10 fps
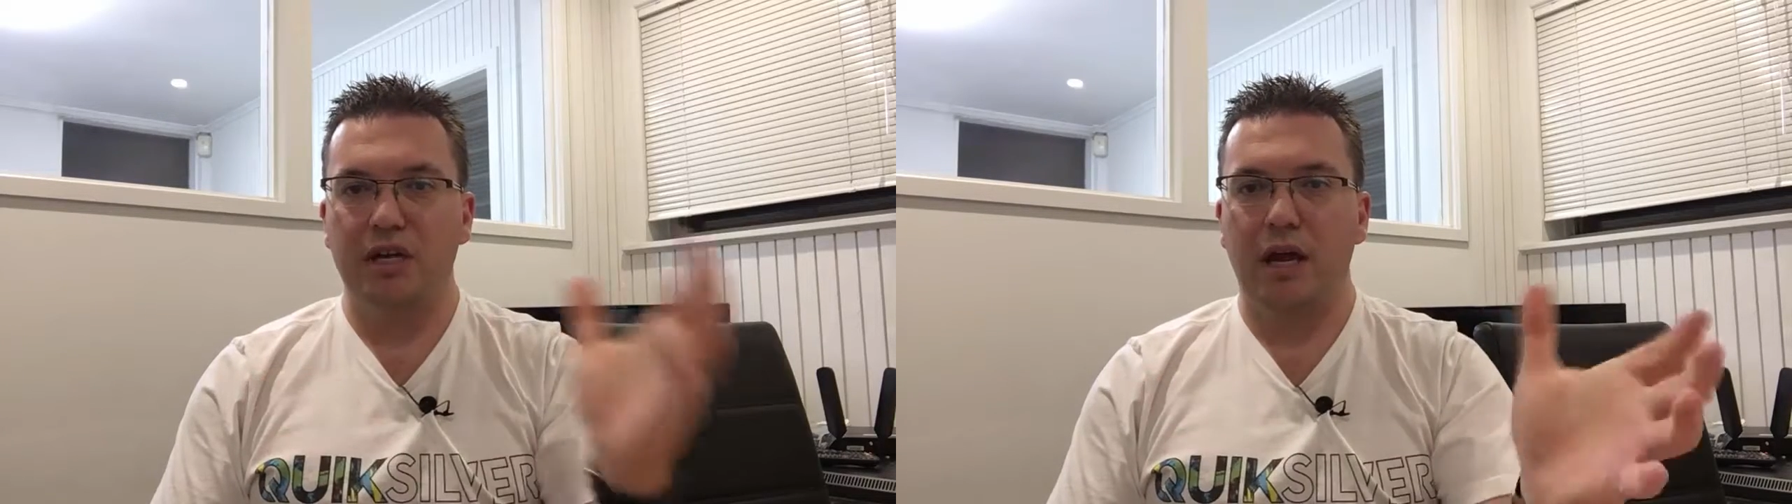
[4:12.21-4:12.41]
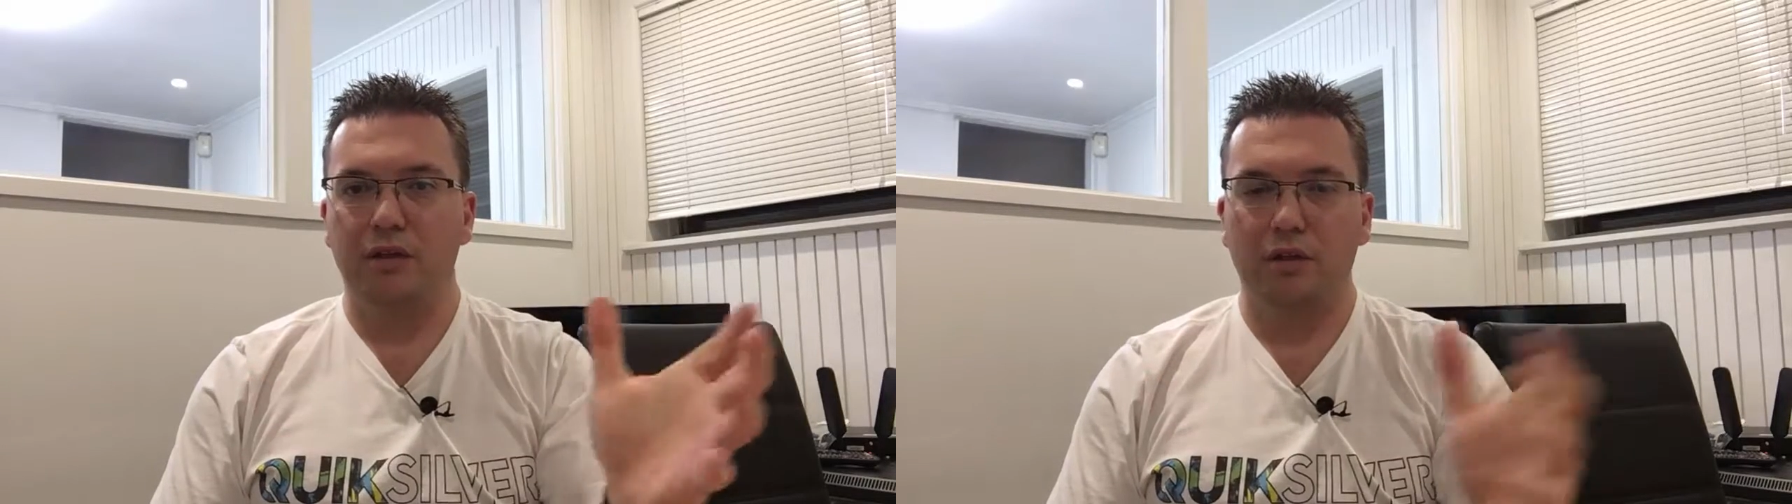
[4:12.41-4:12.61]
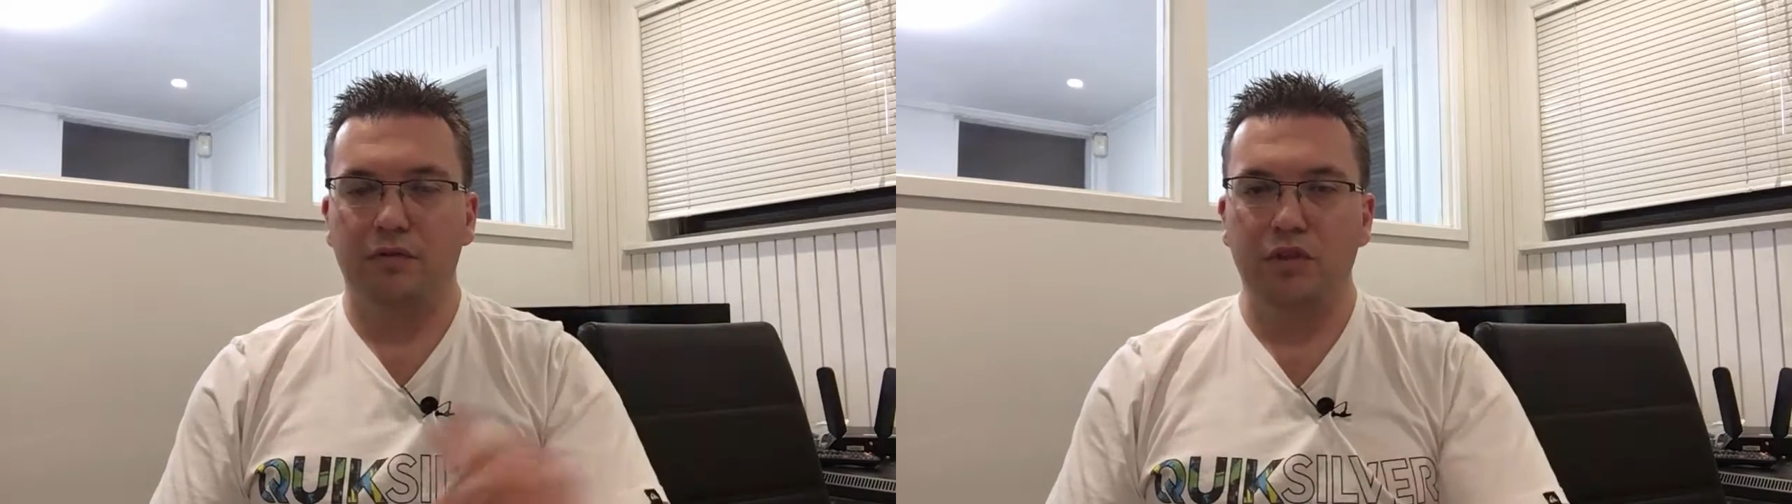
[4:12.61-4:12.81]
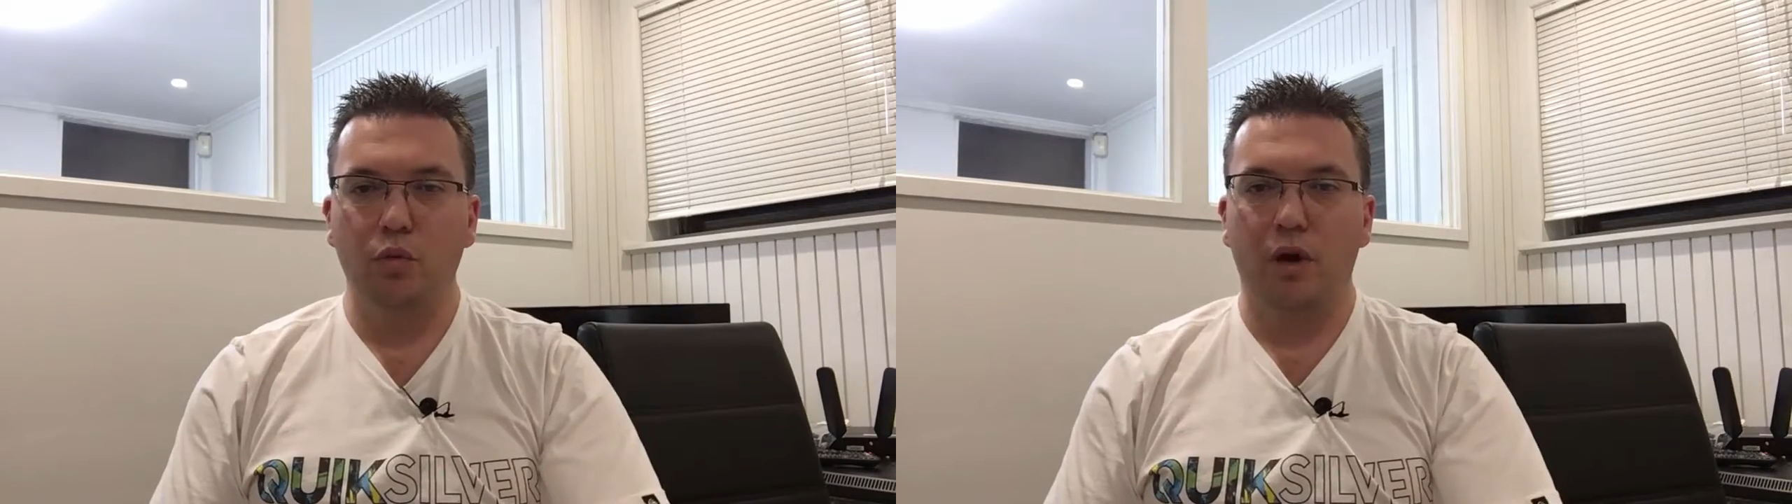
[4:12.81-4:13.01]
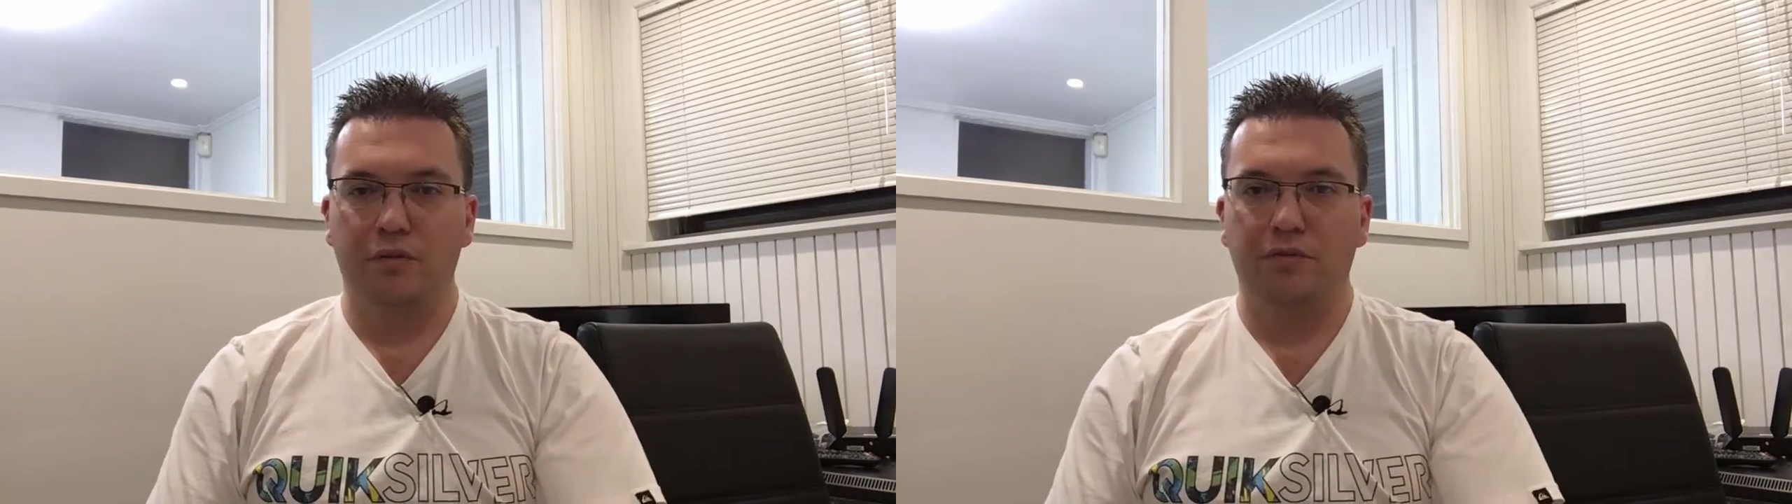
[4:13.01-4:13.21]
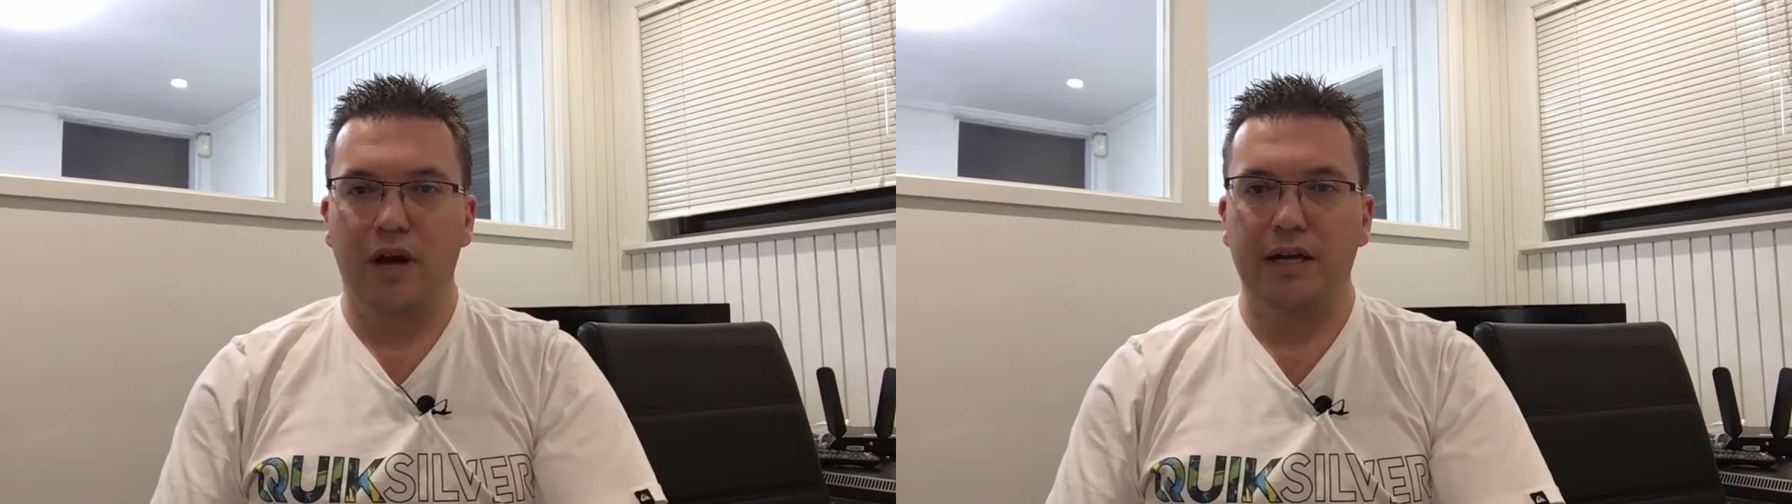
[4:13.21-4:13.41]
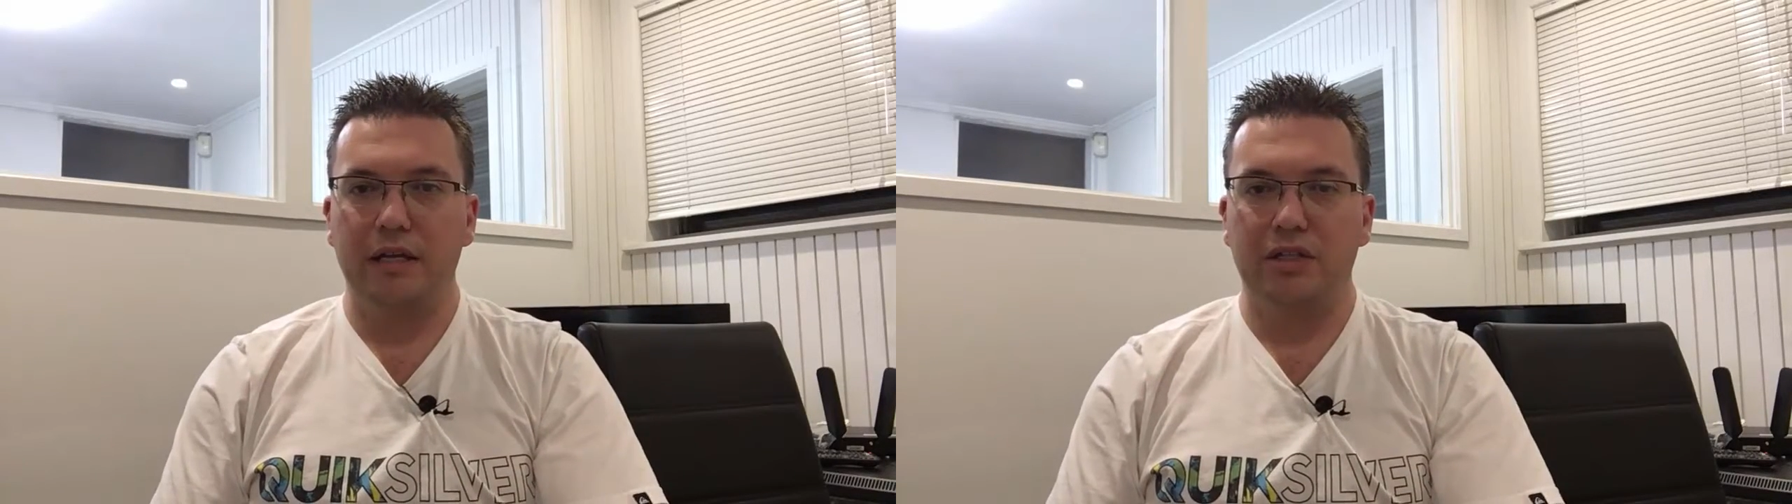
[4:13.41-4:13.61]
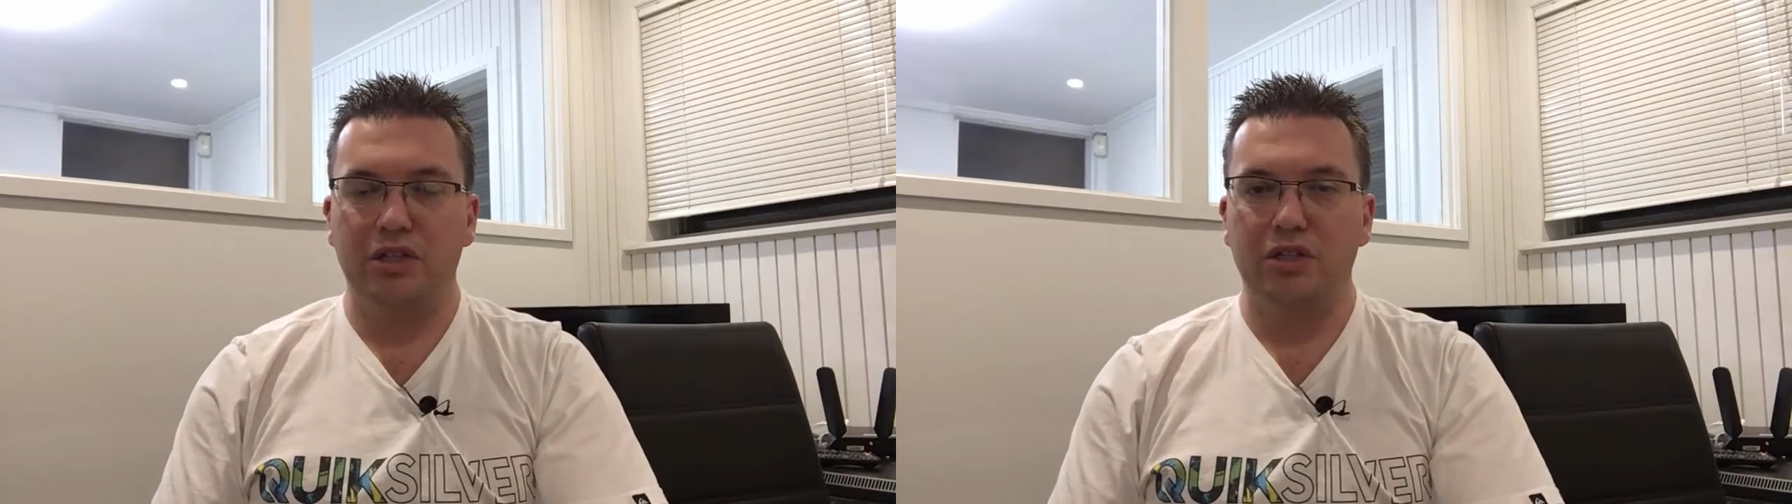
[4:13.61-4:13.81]
out there if you want to find
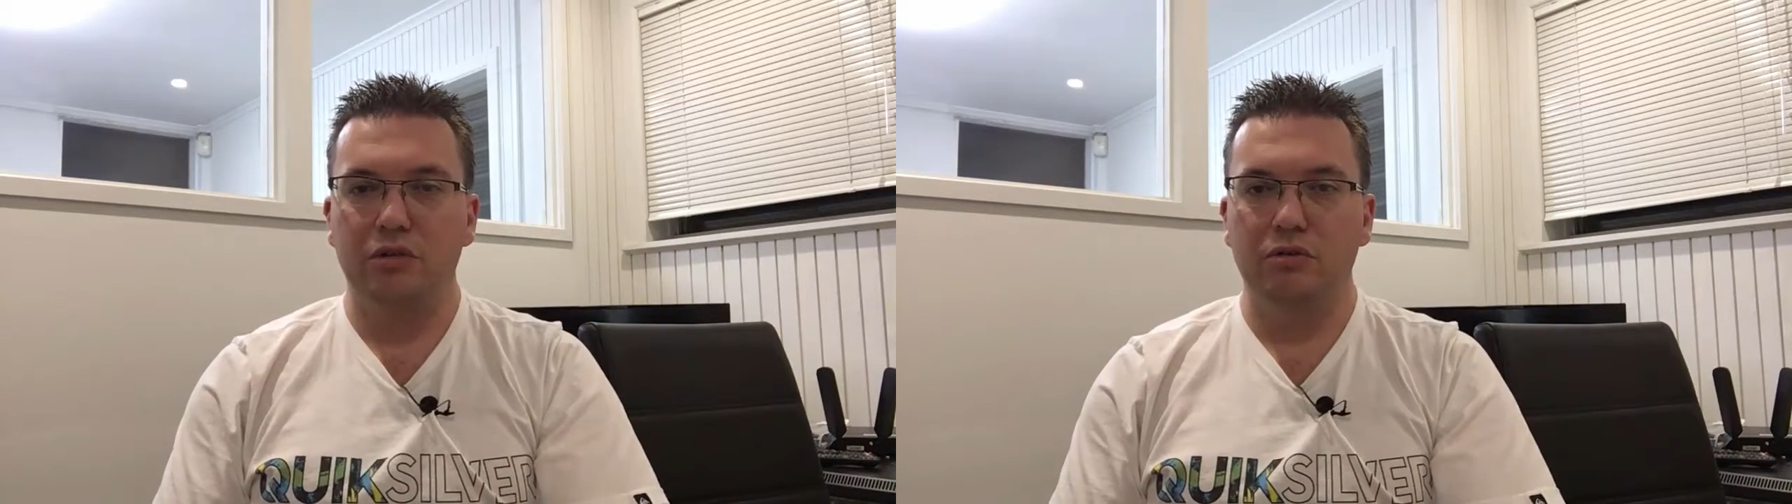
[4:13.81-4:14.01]
it to do